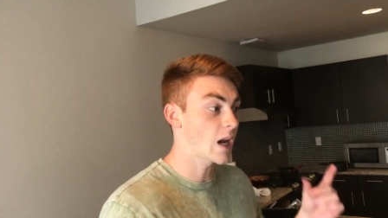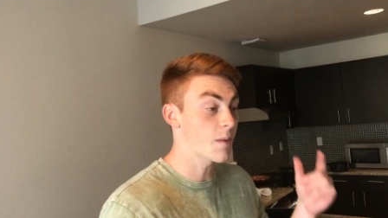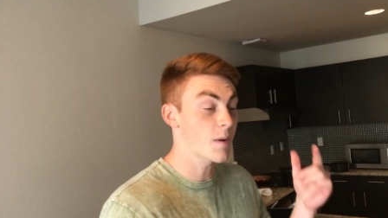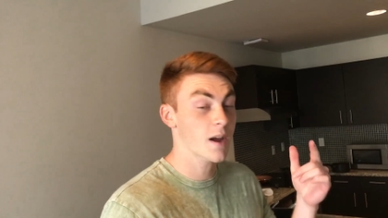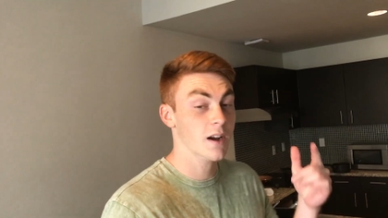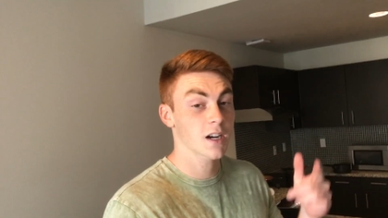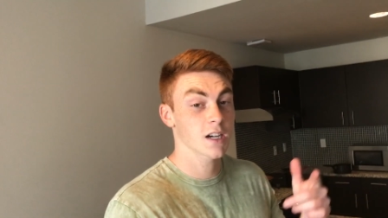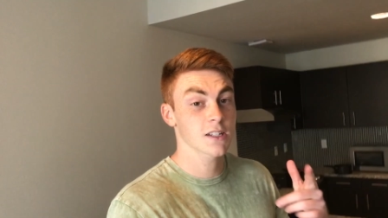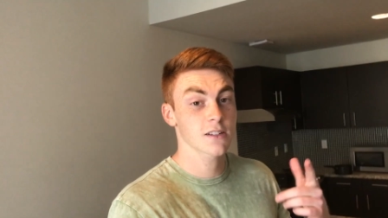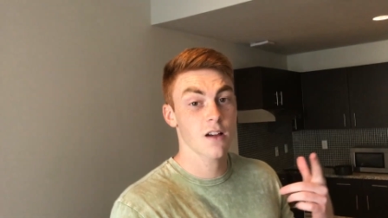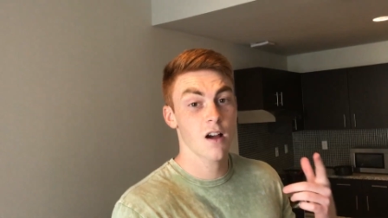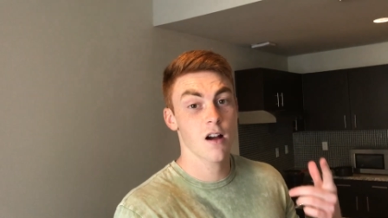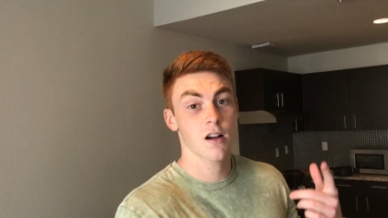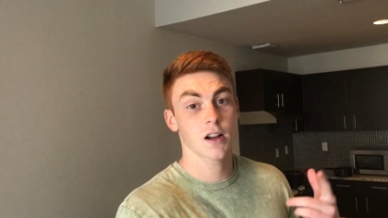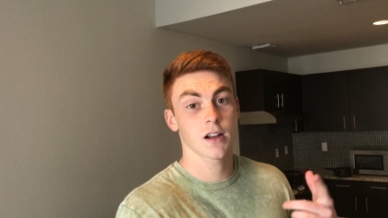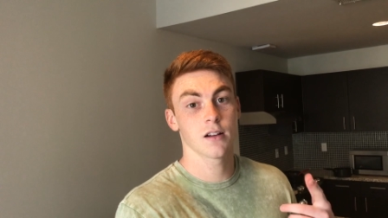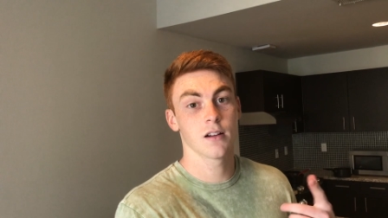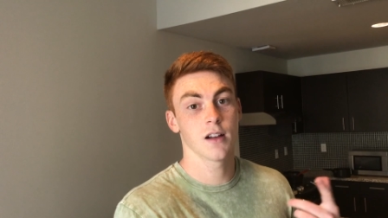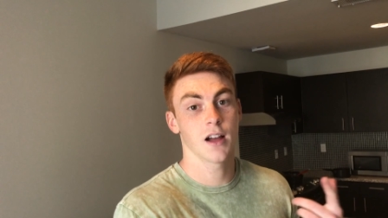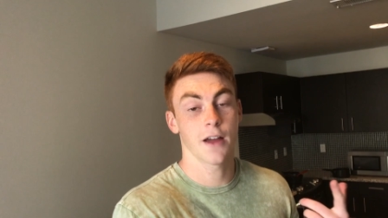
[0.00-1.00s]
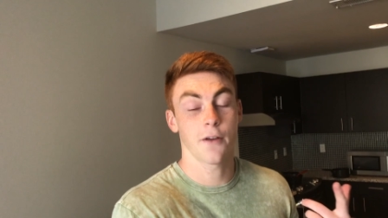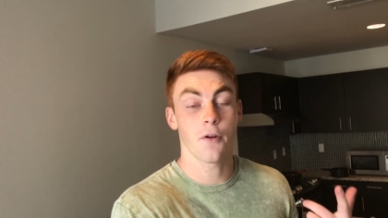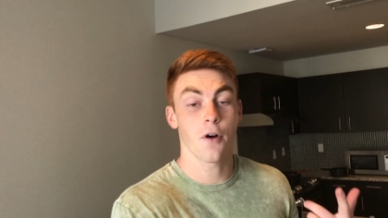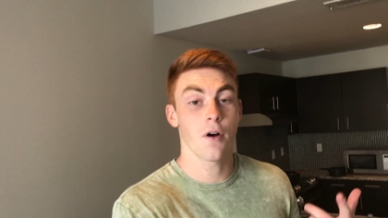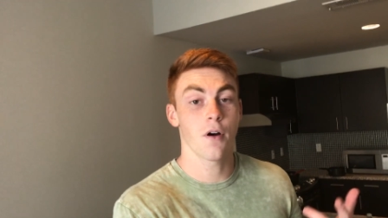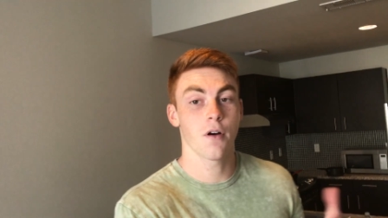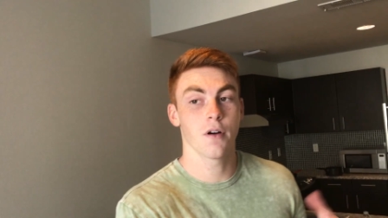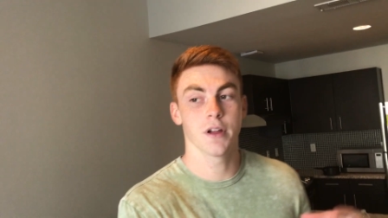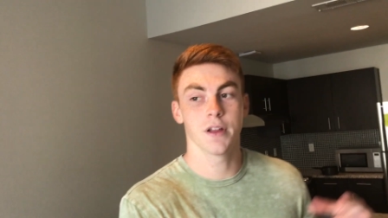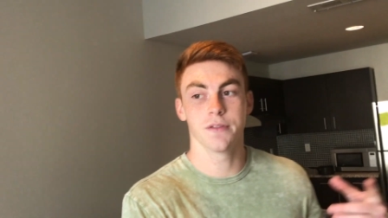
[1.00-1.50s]
I'm not gonna talk at
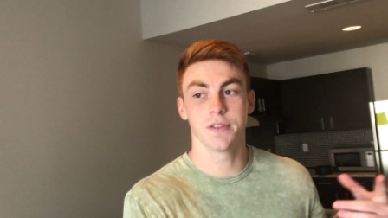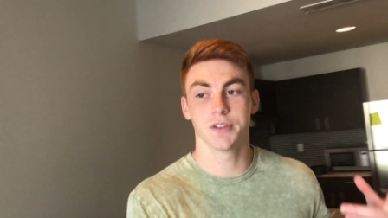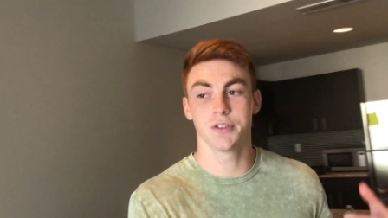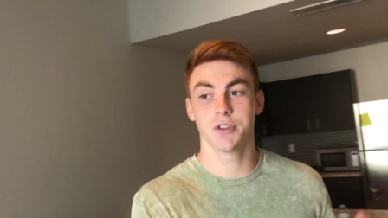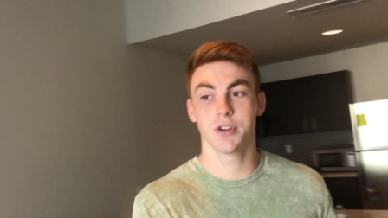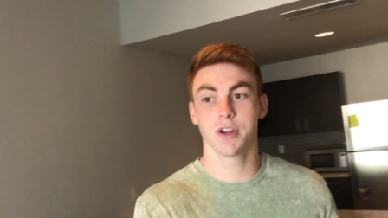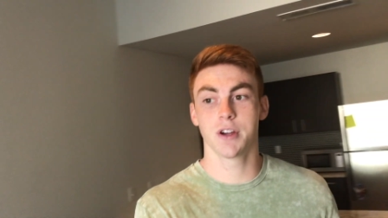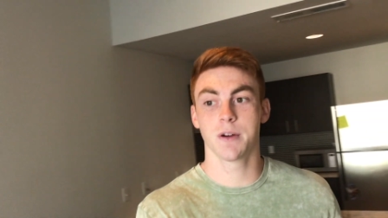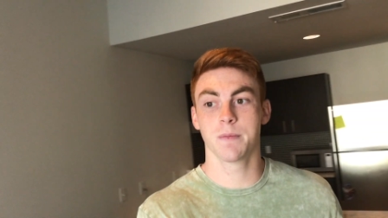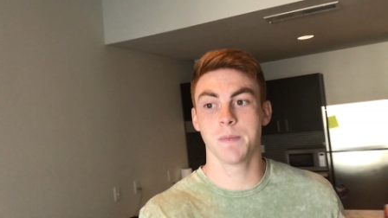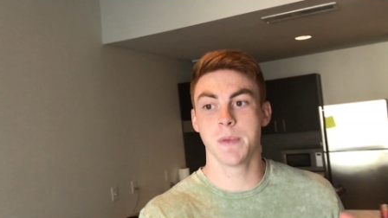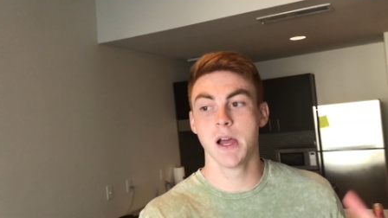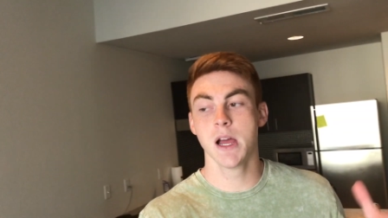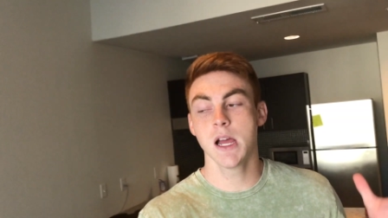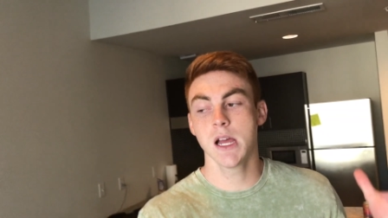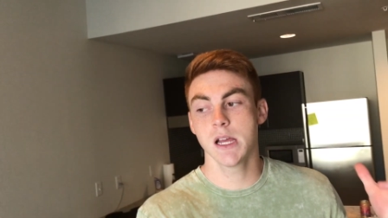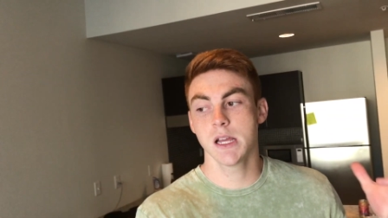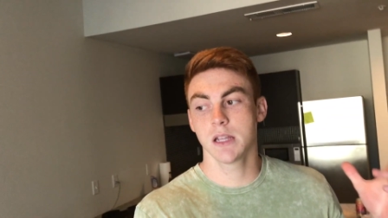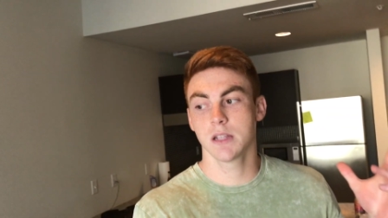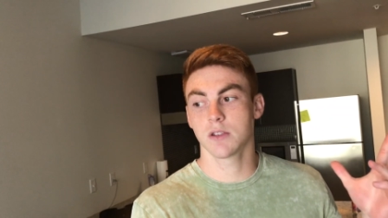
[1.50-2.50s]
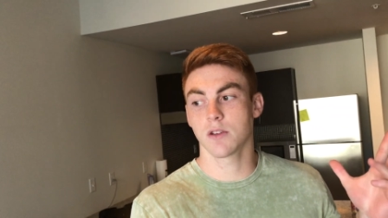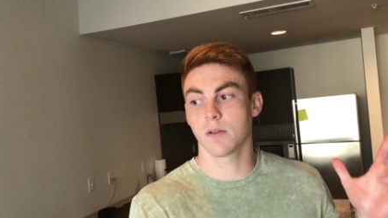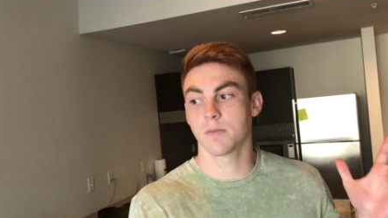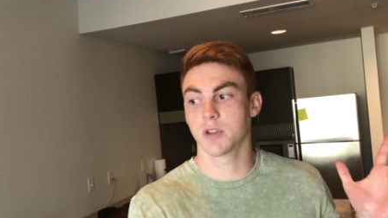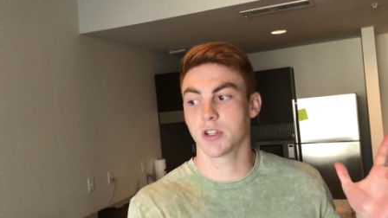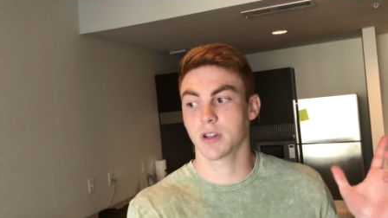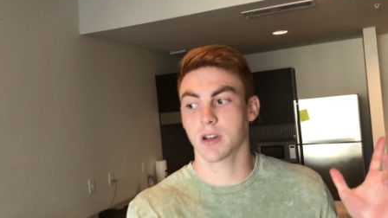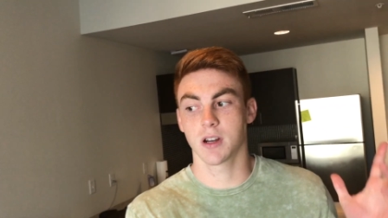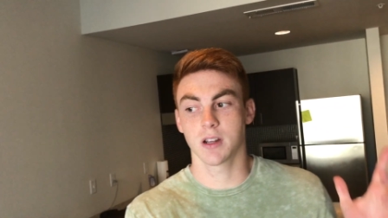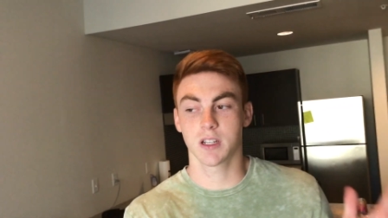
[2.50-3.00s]
all in the gym, so I'm
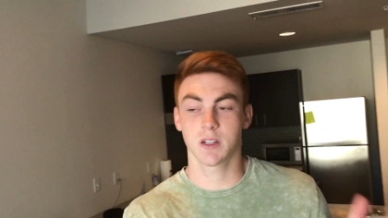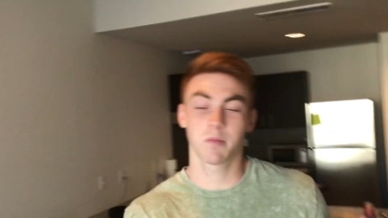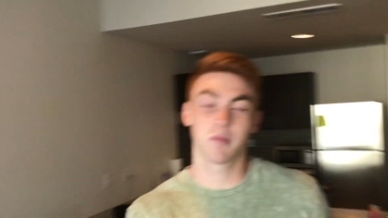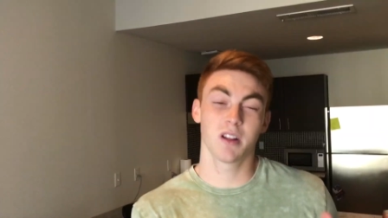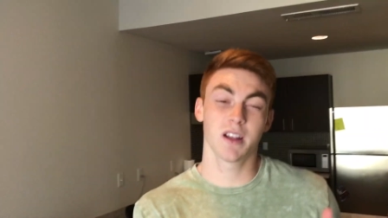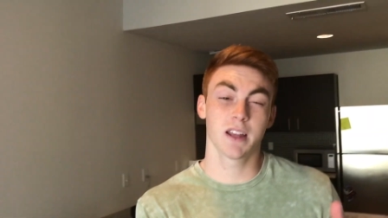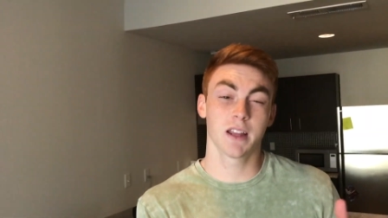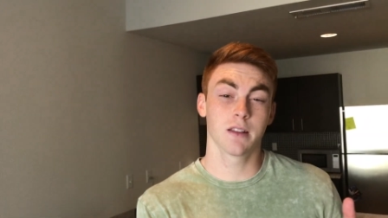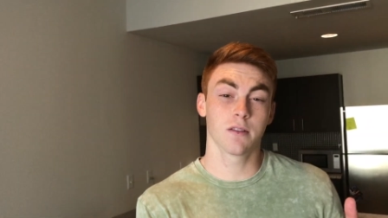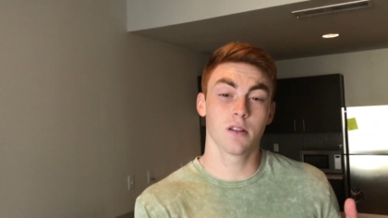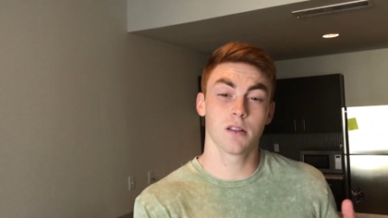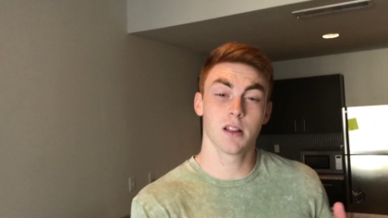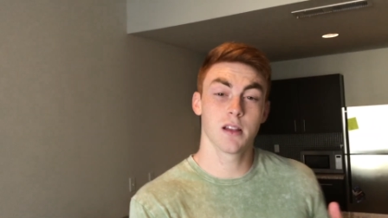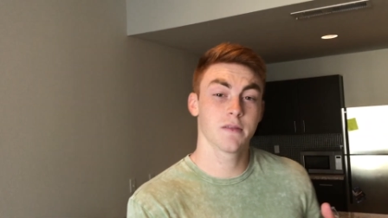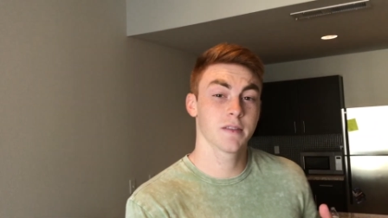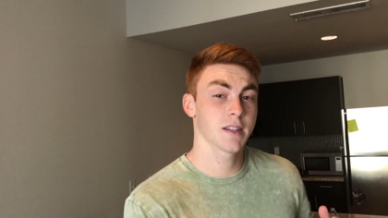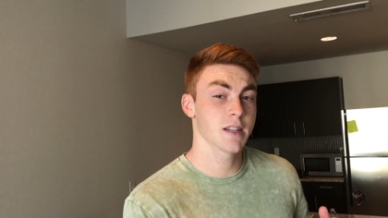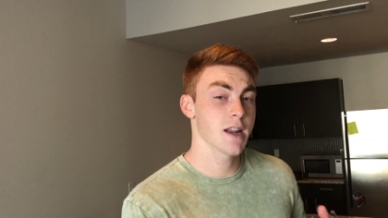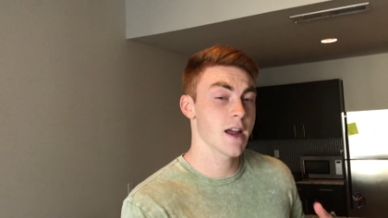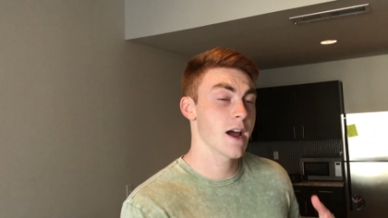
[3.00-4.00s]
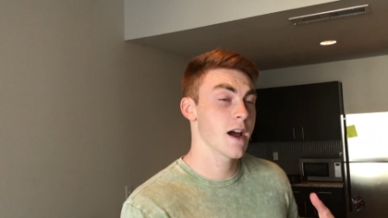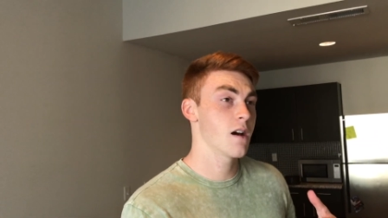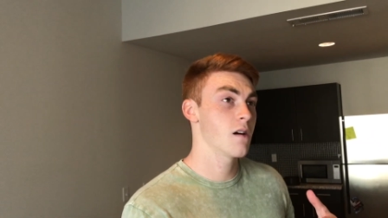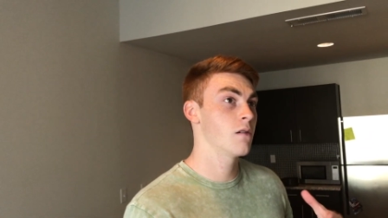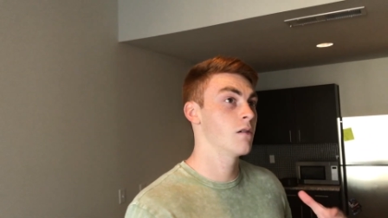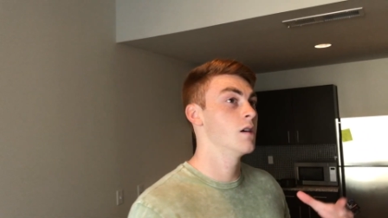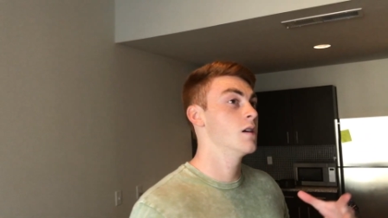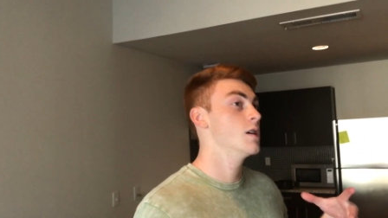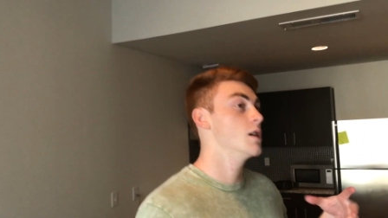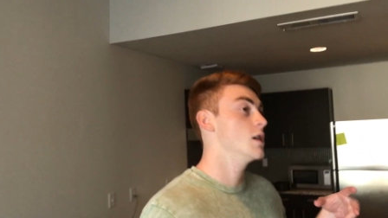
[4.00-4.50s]
just gonna explain the lifts
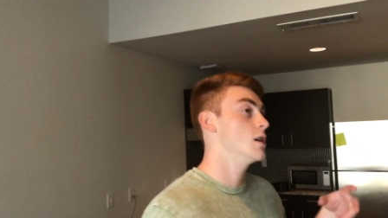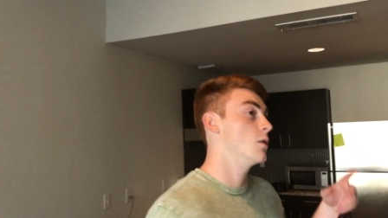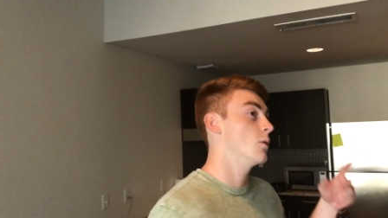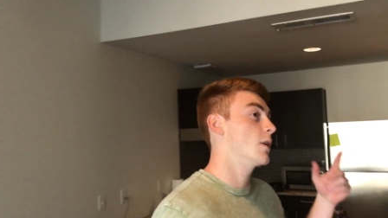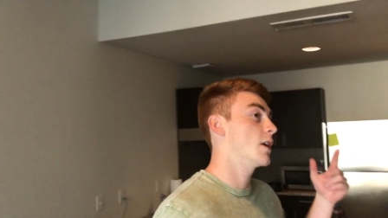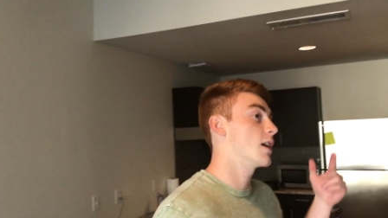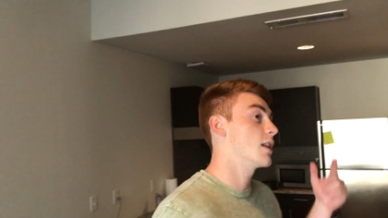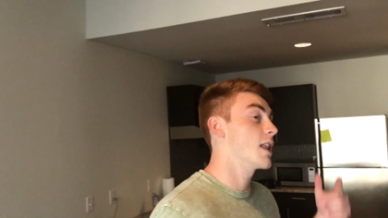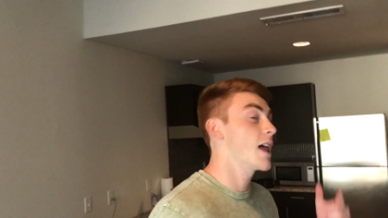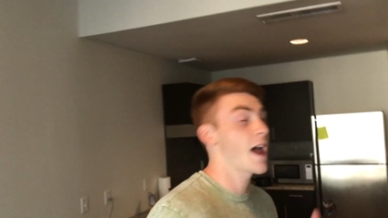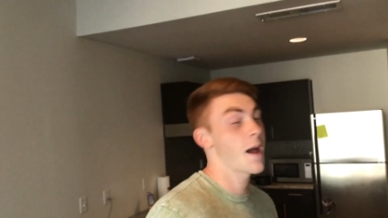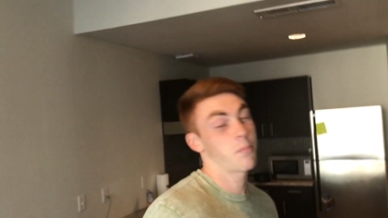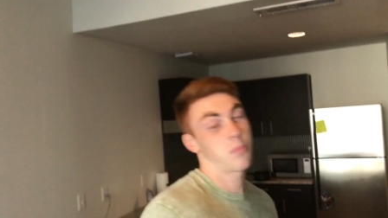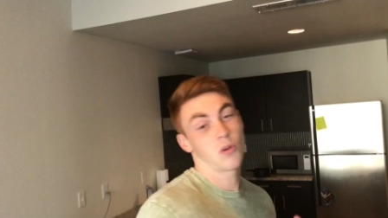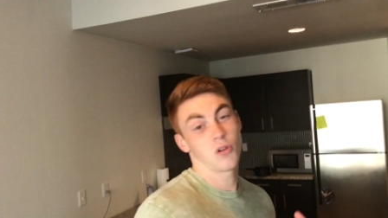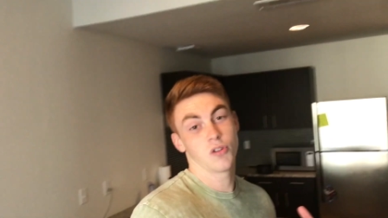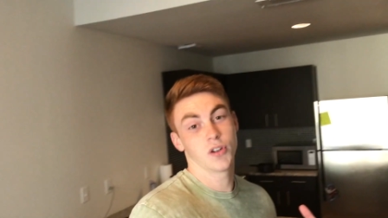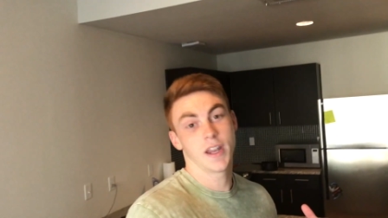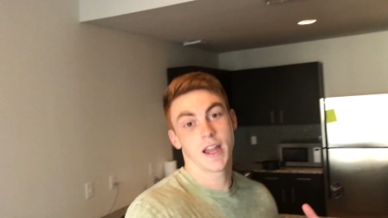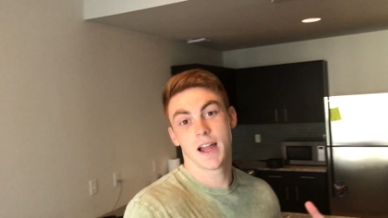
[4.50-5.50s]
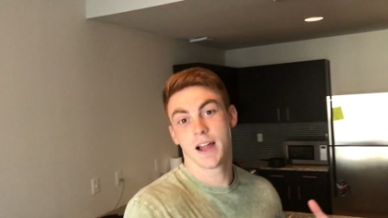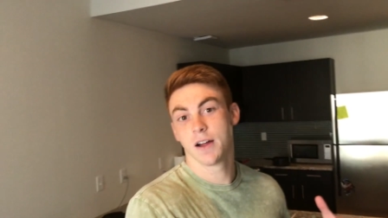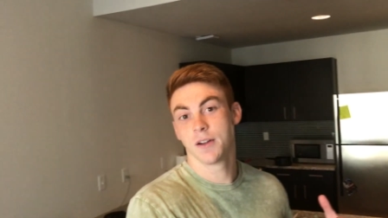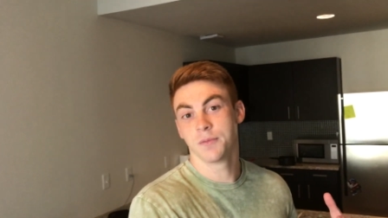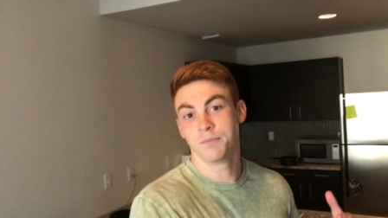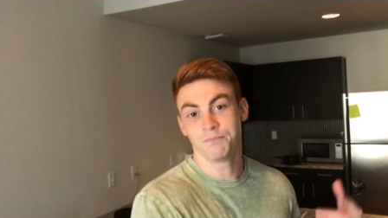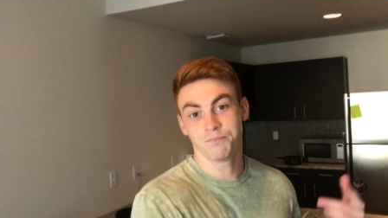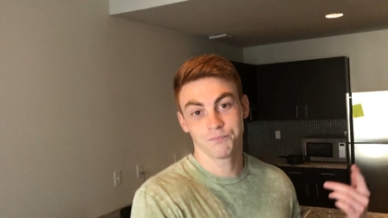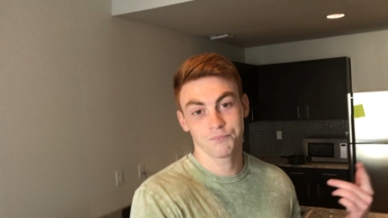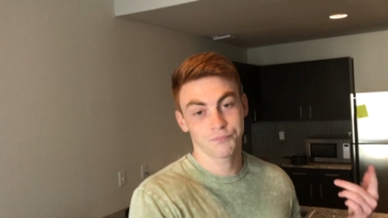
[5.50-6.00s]
now. We got a lat pull
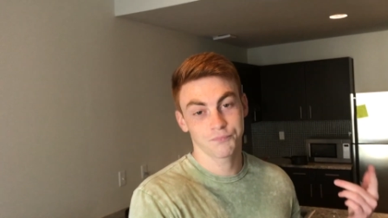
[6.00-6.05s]
down,